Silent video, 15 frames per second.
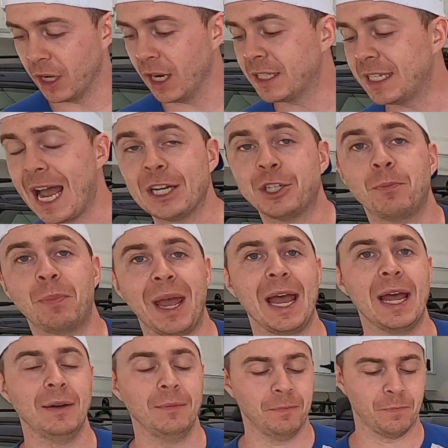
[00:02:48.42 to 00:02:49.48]
attach a
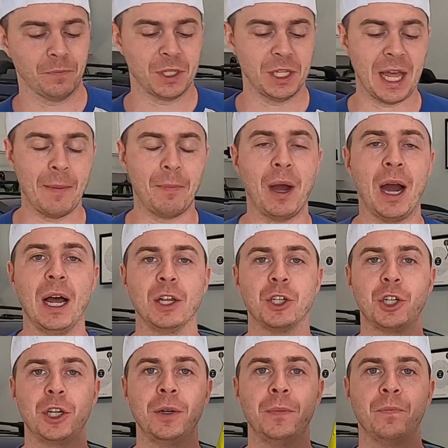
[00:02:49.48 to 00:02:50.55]
pad to that
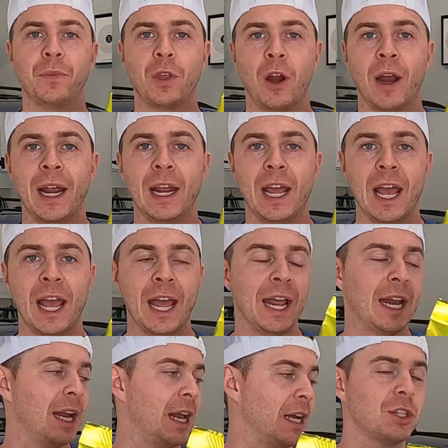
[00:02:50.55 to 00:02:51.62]
polisher, all right?
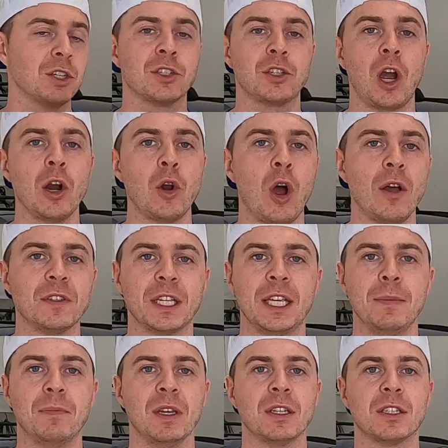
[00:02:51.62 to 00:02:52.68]
And to start off, to
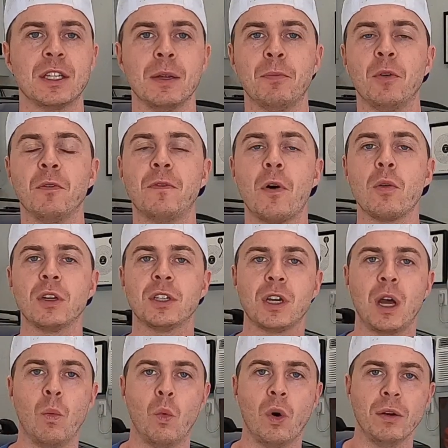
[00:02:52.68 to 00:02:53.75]
keep things simple, focus
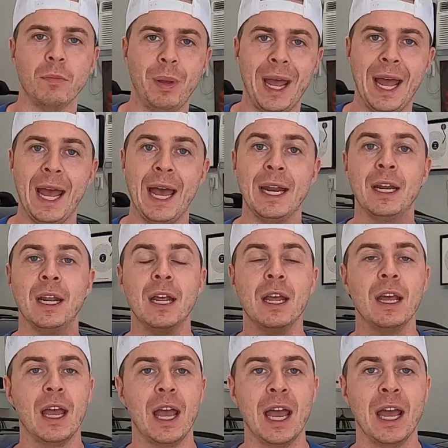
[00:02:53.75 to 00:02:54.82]
on one pad
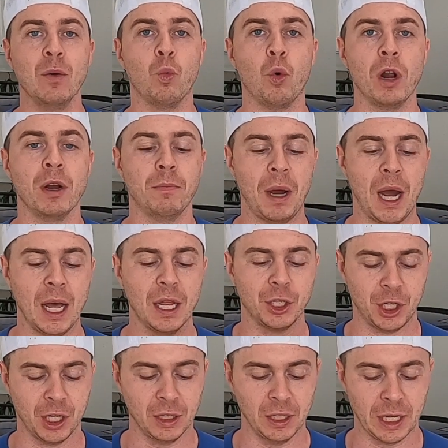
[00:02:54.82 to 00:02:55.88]
and one
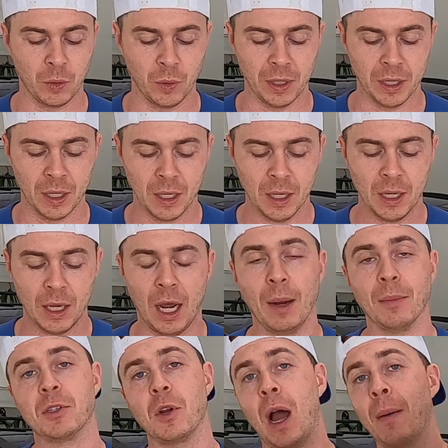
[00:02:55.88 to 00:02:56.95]
polishing liquid.
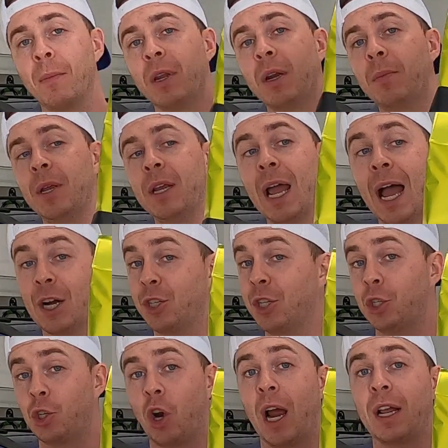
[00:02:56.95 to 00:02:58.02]
So I'm gonna be
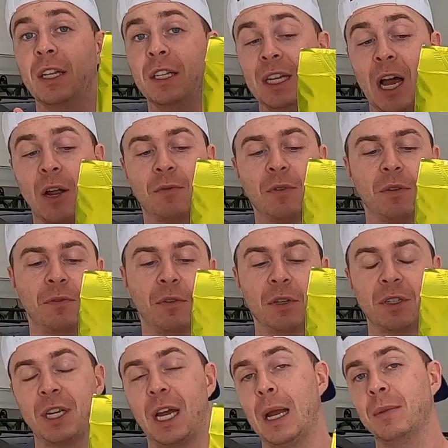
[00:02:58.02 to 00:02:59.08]
actually trying these out for the
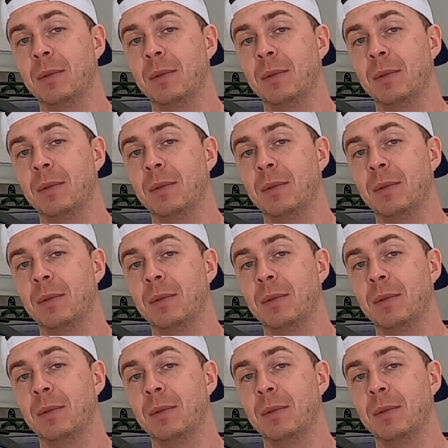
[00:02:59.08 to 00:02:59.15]
first time